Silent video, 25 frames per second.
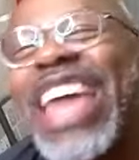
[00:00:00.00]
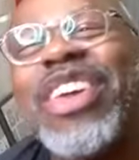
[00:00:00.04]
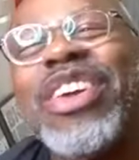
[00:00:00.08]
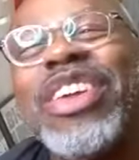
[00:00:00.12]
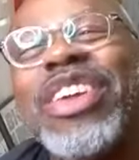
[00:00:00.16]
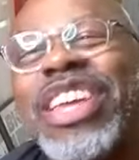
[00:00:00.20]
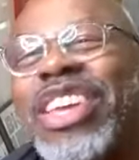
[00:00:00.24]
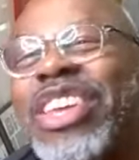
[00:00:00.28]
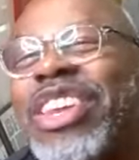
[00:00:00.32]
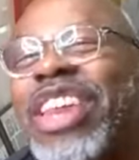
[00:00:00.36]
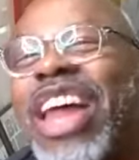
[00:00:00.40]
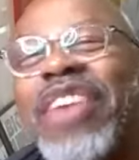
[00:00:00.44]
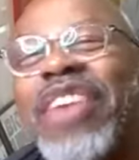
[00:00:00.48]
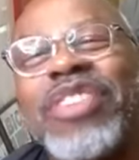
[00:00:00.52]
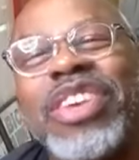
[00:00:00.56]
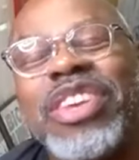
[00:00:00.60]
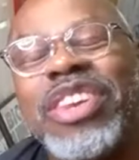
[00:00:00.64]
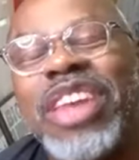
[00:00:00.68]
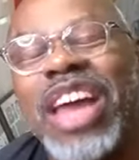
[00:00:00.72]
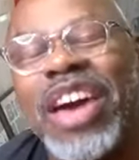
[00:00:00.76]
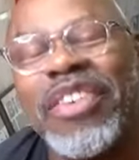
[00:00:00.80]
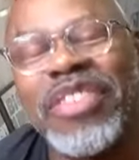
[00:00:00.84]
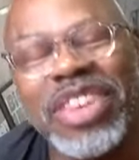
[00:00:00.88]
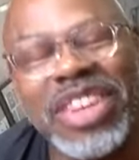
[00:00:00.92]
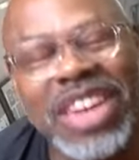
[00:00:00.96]
You
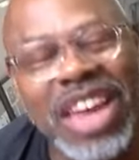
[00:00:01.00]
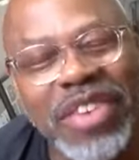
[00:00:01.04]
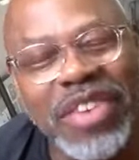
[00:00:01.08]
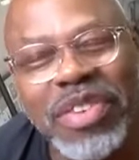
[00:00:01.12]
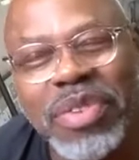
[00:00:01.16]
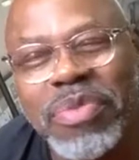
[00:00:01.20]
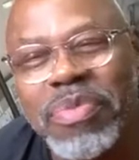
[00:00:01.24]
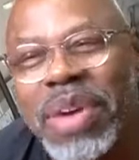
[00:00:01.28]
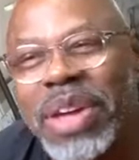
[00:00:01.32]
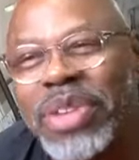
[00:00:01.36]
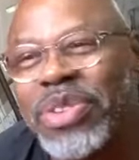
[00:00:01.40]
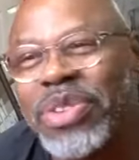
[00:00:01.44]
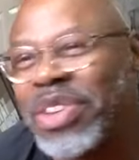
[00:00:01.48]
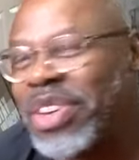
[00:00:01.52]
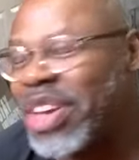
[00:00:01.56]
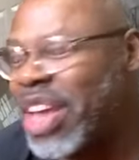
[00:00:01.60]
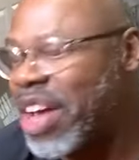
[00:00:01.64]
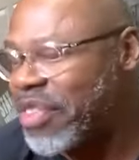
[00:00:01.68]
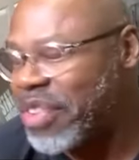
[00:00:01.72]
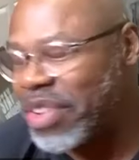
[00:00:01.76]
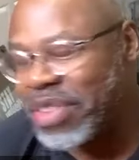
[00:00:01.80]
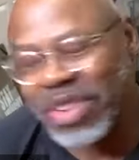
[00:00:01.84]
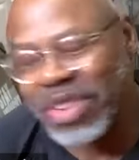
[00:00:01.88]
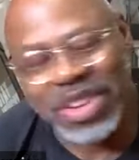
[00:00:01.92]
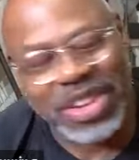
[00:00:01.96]

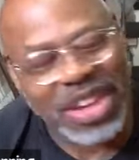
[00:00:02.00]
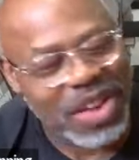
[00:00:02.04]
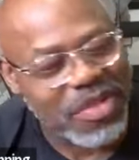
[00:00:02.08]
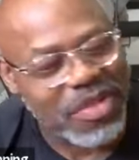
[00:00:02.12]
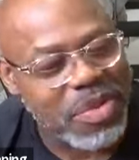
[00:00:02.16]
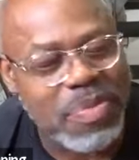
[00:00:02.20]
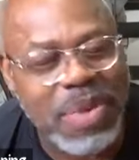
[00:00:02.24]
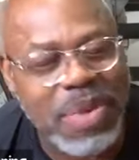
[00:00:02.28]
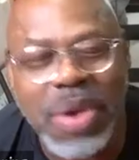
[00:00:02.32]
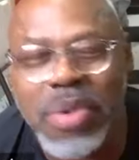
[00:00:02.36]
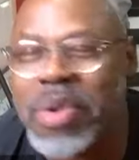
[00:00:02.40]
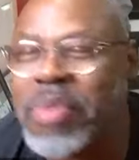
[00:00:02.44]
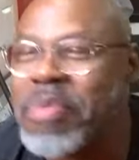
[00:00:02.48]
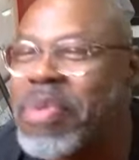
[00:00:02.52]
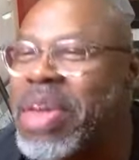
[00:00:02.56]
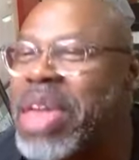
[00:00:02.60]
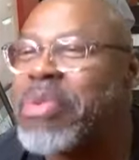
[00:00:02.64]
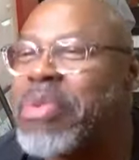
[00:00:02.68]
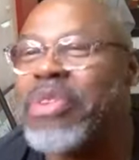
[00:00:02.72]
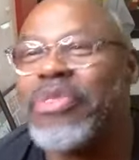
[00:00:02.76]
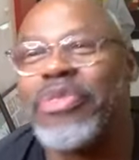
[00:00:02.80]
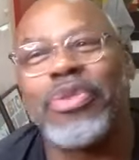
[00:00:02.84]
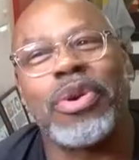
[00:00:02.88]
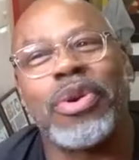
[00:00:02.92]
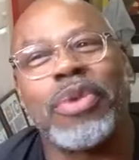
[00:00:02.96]
never been with me
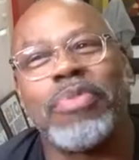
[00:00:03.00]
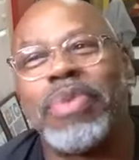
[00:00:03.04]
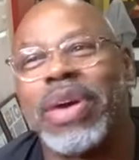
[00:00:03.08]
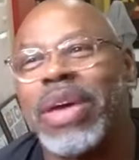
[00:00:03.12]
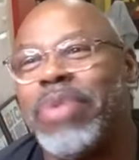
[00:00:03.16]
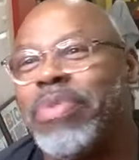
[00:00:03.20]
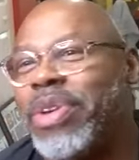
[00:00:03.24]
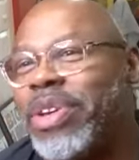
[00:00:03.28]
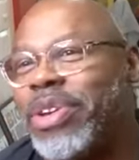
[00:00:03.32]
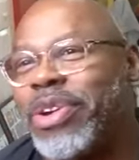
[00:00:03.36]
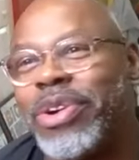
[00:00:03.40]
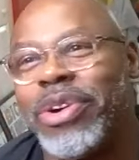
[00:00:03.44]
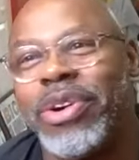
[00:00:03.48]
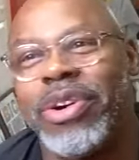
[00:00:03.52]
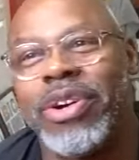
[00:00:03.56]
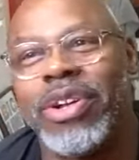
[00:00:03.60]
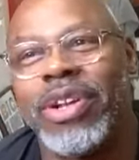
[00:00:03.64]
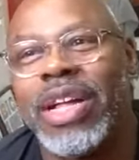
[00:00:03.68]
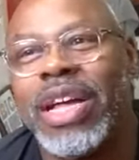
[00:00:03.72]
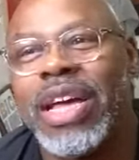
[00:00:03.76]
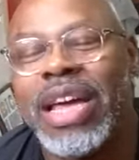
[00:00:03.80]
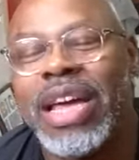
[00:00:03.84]
before, baby girl.